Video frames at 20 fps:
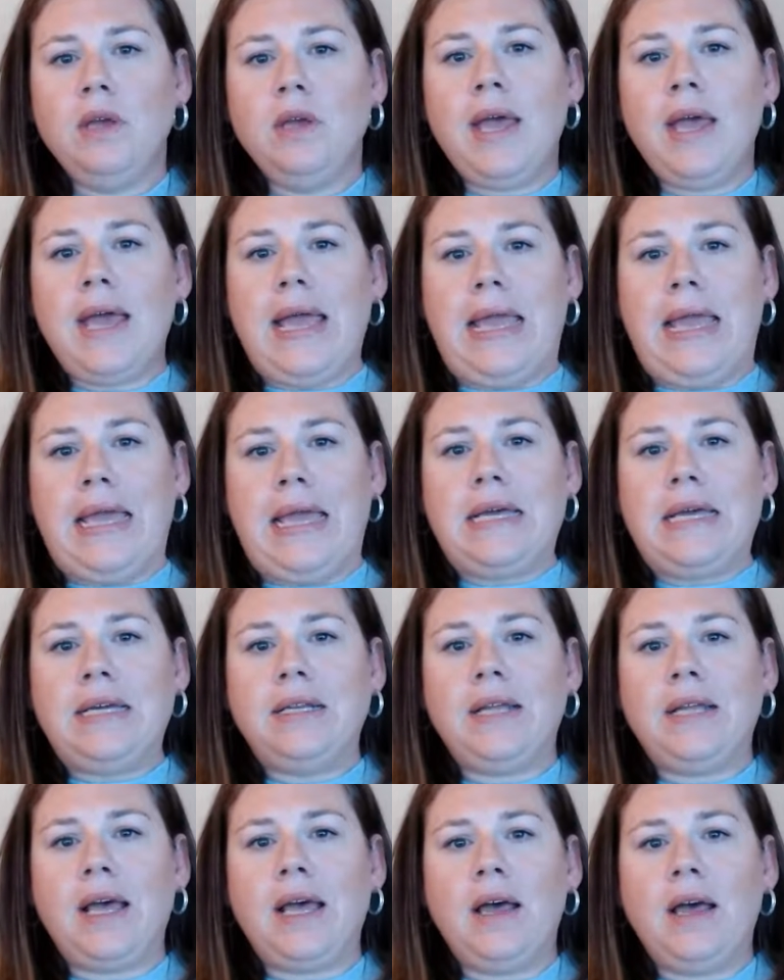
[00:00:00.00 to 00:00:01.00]

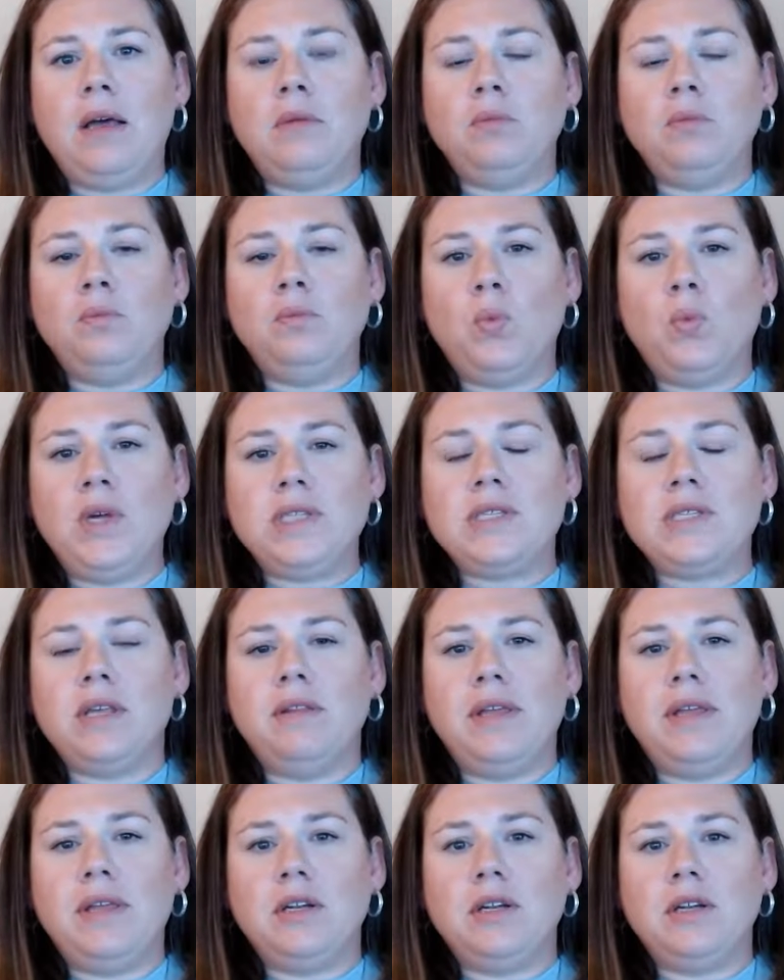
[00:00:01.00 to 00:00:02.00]
And once the
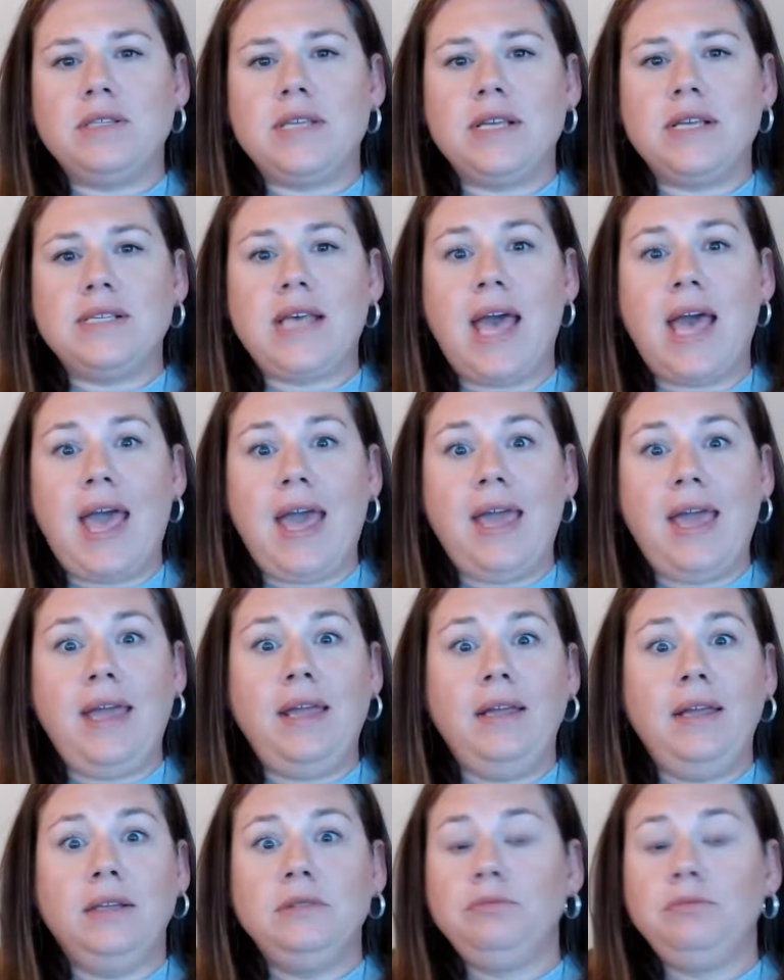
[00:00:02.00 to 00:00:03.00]
lender says,
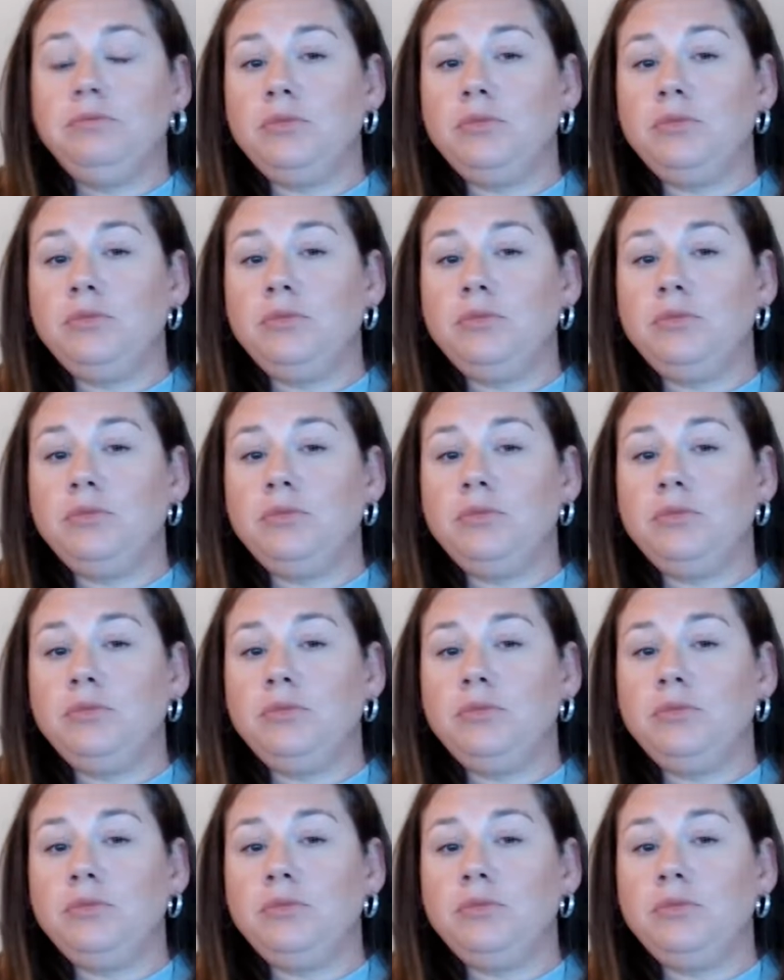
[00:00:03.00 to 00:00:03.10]
hey,